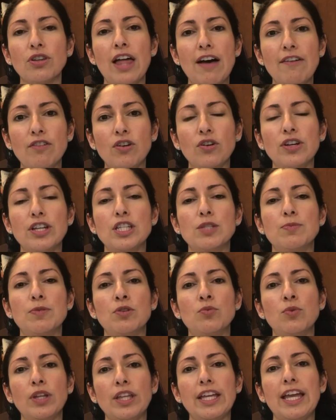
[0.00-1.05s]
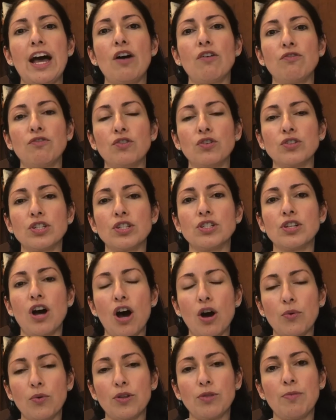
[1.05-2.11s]
level, it's been really helpful to
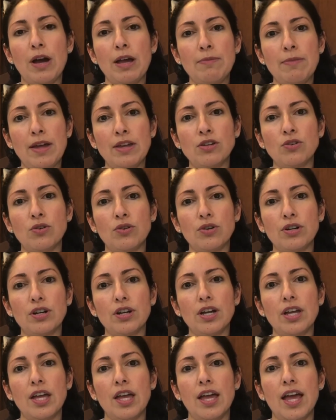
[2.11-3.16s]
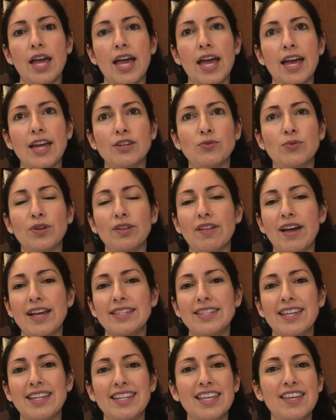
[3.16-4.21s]
talk with my mentor and
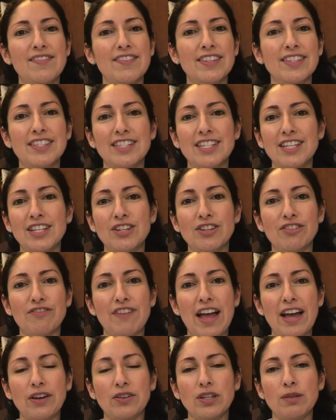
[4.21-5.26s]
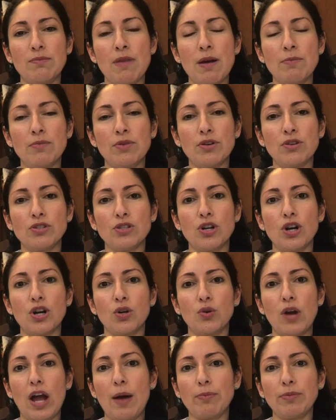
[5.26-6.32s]
realize that even senior faculty members are
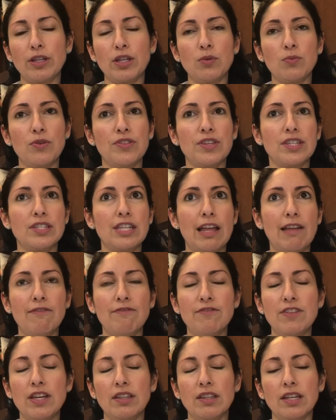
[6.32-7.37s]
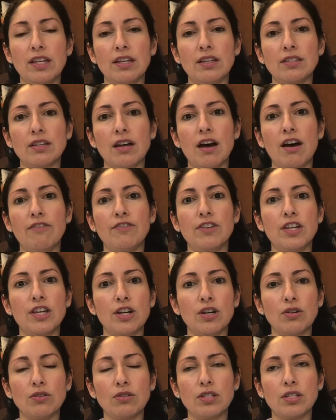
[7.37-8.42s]
grappling with the same feelings of
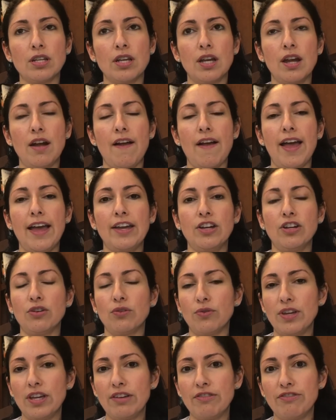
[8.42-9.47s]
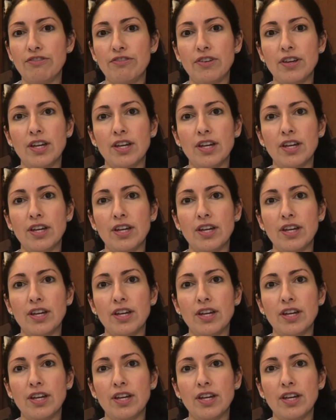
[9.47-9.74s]
guilt and grief